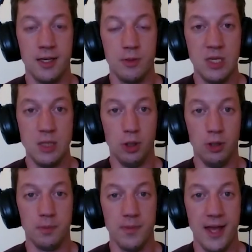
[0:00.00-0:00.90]

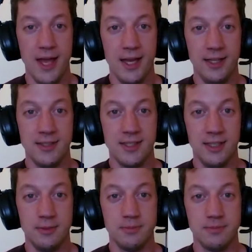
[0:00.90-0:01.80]
people. And
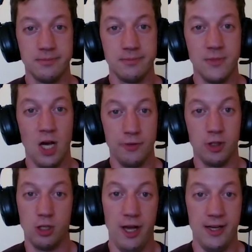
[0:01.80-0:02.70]
uh, all
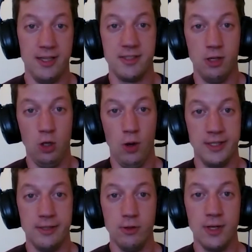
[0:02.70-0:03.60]
your clients are going
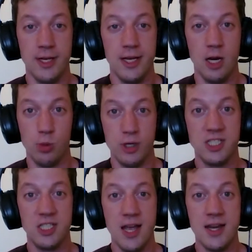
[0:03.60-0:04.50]
to
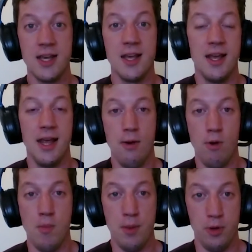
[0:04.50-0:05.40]
appreciate and
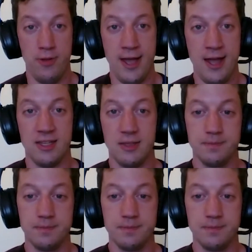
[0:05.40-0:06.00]
remember that.